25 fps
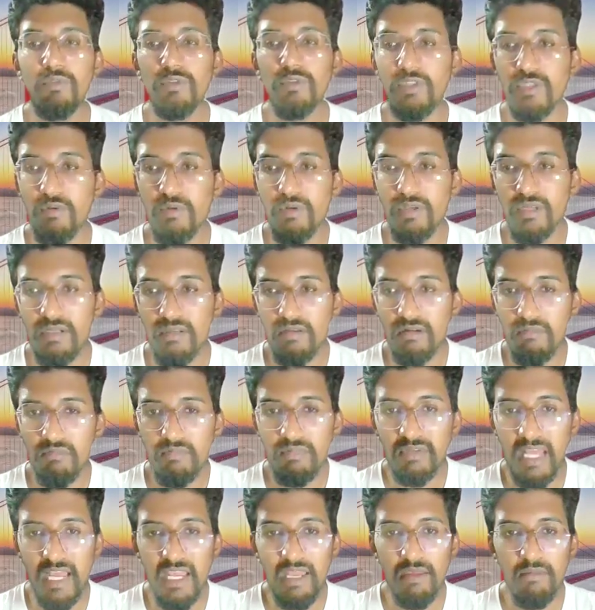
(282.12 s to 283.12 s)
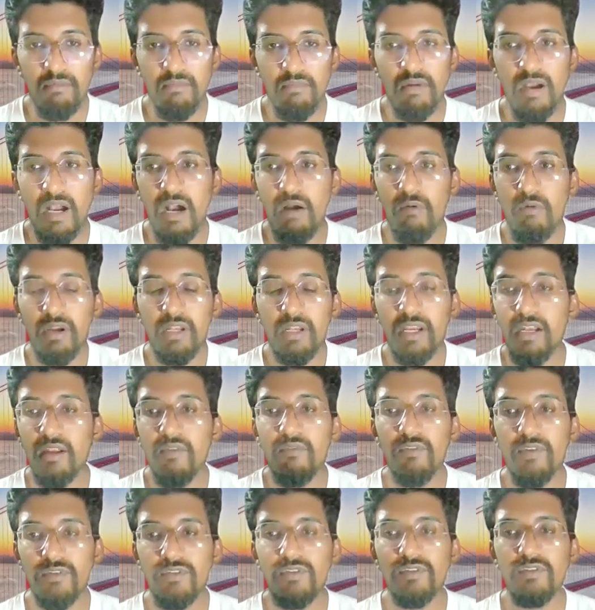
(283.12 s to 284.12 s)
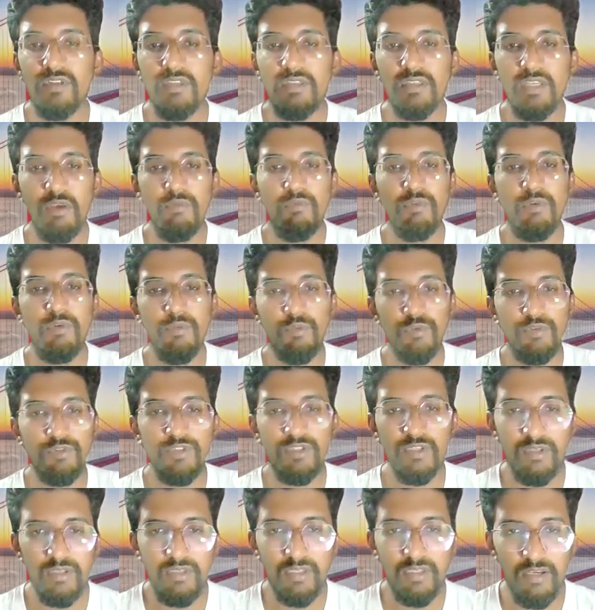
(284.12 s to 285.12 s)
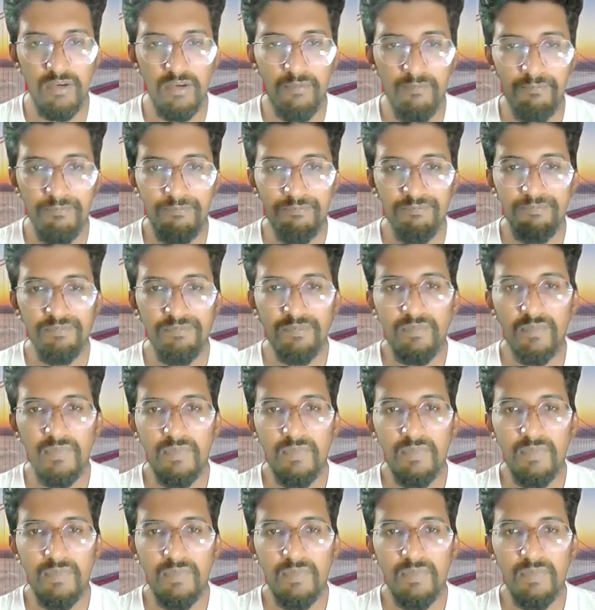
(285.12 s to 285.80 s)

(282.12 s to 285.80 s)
use your time, what kind of resources have you used there?